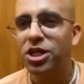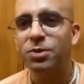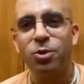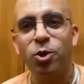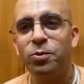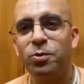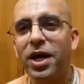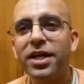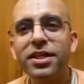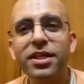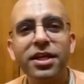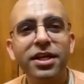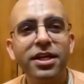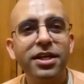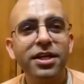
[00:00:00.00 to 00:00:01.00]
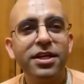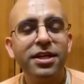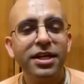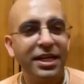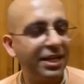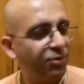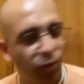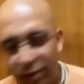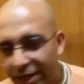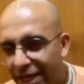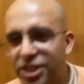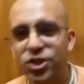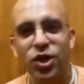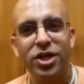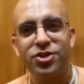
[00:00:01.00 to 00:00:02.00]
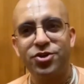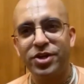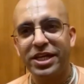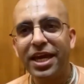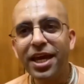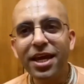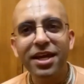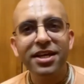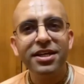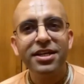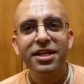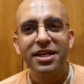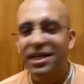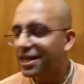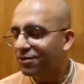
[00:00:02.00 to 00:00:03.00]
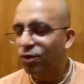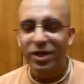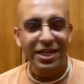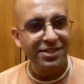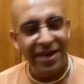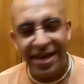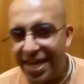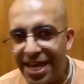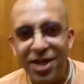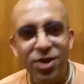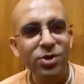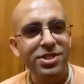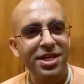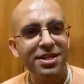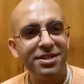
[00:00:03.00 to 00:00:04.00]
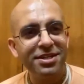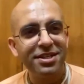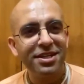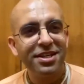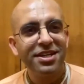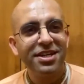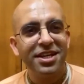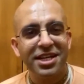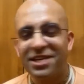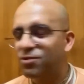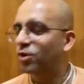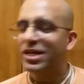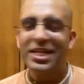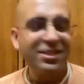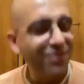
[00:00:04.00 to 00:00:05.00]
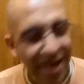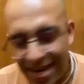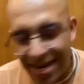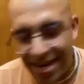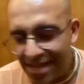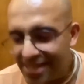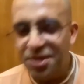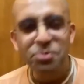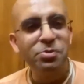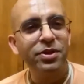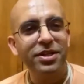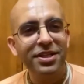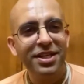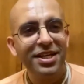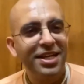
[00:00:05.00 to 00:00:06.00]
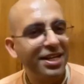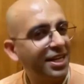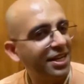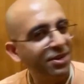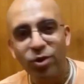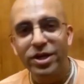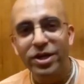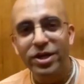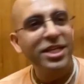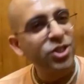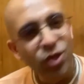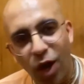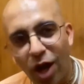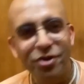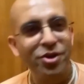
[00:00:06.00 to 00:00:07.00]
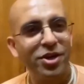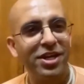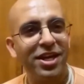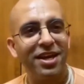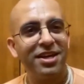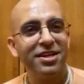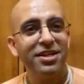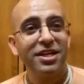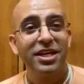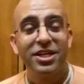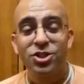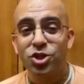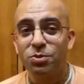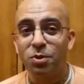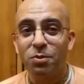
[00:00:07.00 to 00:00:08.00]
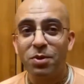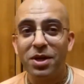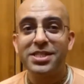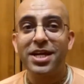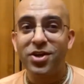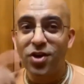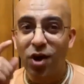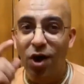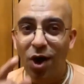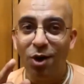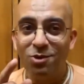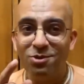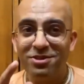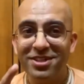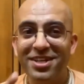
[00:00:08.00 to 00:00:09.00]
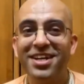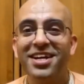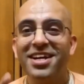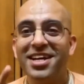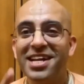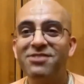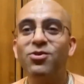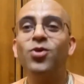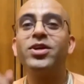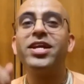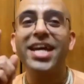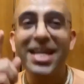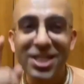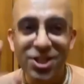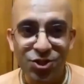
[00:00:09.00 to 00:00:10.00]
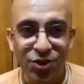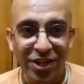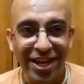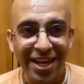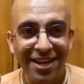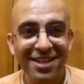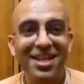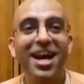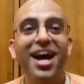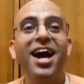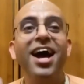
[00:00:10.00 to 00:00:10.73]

Srila Prabhupada, devotee is not tricky. Devotee is very innocent. Devotee is very simple. Devotee is not tricky. Srila Prabhupada said, no, devotee is tricky.